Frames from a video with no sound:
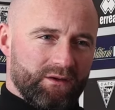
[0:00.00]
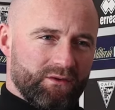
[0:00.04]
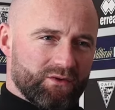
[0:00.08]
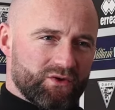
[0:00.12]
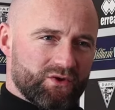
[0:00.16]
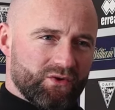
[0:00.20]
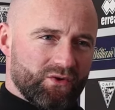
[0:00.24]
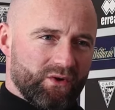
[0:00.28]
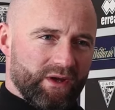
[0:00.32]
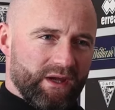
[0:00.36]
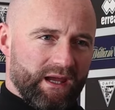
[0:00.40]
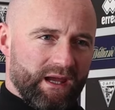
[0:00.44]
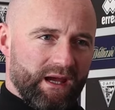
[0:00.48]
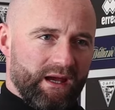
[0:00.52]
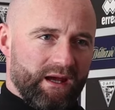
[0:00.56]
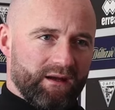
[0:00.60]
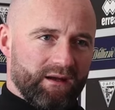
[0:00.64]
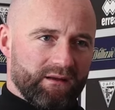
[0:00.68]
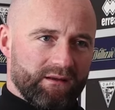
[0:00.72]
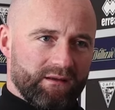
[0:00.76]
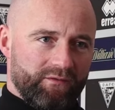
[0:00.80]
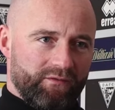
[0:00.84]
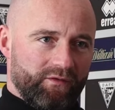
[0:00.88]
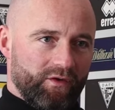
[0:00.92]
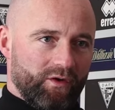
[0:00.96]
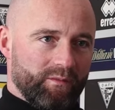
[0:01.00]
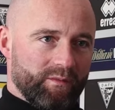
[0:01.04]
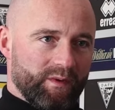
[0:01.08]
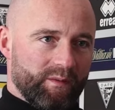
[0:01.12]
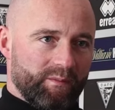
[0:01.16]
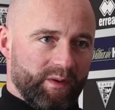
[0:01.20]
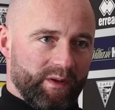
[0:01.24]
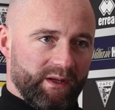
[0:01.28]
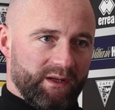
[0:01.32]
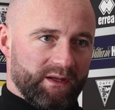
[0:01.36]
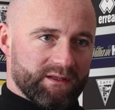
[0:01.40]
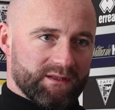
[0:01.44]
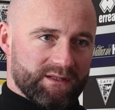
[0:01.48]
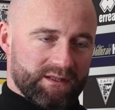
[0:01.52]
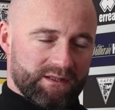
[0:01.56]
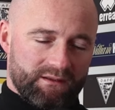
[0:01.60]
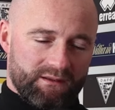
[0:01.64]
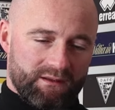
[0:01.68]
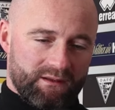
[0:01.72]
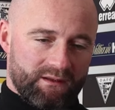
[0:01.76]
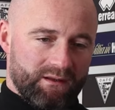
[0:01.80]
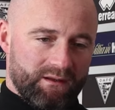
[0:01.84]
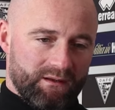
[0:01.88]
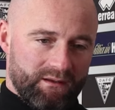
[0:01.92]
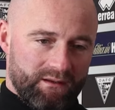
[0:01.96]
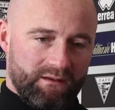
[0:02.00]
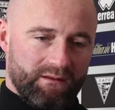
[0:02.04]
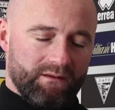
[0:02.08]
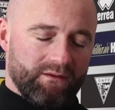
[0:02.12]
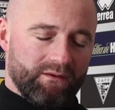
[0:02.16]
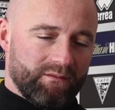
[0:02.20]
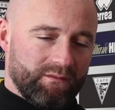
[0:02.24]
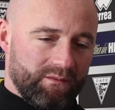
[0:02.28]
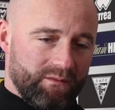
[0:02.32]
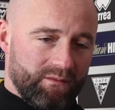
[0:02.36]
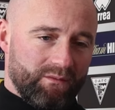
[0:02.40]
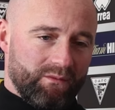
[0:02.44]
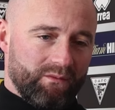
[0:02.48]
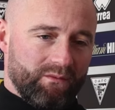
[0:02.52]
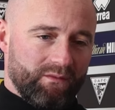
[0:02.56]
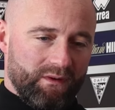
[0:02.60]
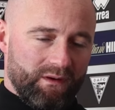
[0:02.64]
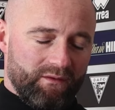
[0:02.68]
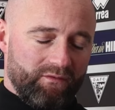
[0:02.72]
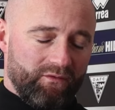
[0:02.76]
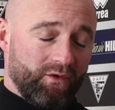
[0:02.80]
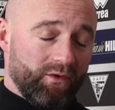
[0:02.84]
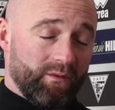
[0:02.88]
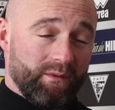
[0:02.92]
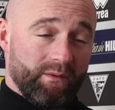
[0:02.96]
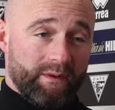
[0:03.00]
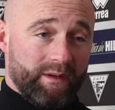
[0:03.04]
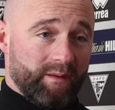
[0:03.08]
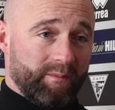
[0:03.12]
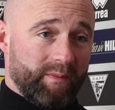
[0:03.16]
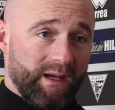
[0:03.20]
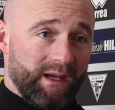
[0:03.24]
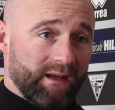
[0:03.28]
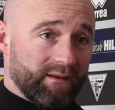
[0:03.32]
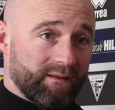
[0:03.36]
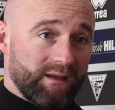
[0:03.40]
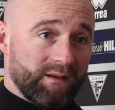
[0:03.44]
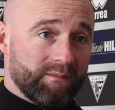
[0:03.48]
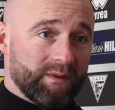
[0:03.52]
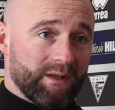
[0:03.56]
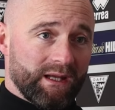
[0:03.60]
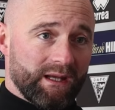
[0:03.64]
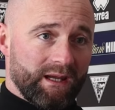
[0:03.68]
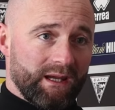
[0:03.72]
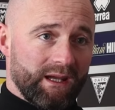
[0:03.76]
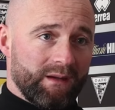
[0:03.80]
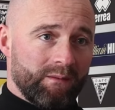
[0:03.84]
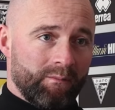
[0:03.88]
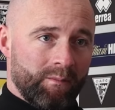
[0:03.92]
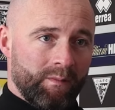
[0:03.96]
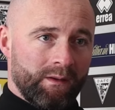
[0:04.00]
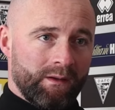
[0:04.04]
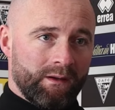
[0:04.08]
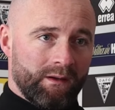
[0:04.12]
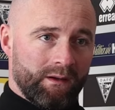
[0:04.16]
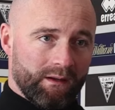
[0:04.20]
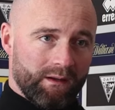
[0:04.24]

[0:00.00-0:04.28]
show of character from the players, and look, I thought we were the better team in the game.